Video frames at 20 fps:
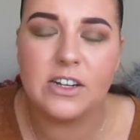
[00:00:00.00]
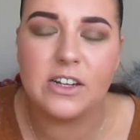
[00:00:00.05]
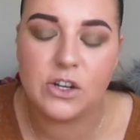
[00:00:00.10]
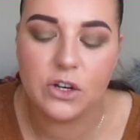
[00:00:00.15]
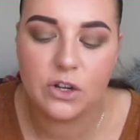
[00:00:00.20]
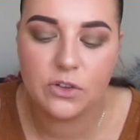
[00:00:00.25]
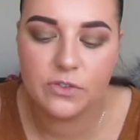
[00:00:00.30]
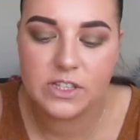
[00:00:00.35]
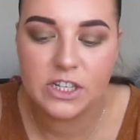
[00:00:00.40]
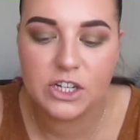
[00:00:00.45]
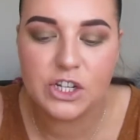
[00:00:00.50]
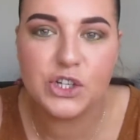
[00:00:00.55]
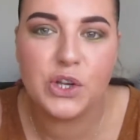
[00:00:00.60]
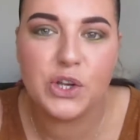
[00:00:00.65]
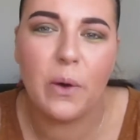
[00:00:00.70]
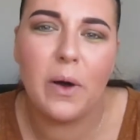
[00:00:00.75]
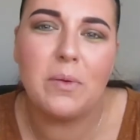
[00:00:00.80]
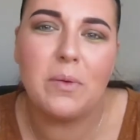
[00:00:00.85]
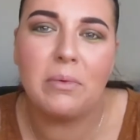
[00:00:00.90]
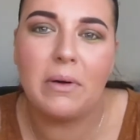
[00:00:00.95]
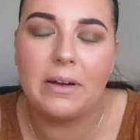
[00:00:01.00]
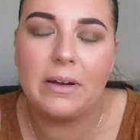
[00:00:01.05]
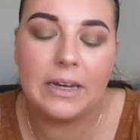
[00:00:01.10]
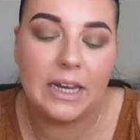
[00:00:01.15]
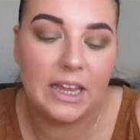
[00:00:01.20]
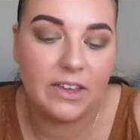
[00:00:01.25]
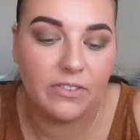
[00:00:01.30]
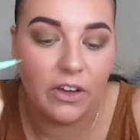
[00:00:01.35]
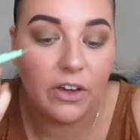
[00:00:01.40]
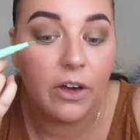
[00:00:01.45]
I don't know if it's going to show up, but I'm going
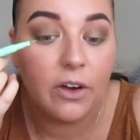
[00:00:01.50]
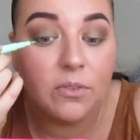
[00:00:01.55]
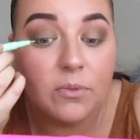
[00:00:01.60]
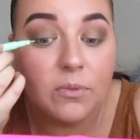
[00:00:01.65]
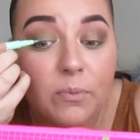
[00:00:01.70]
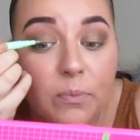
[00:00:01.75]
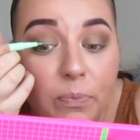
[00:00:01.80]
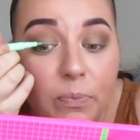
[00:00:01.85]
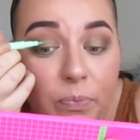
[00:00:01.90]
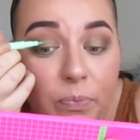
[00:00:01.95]
to give it a go.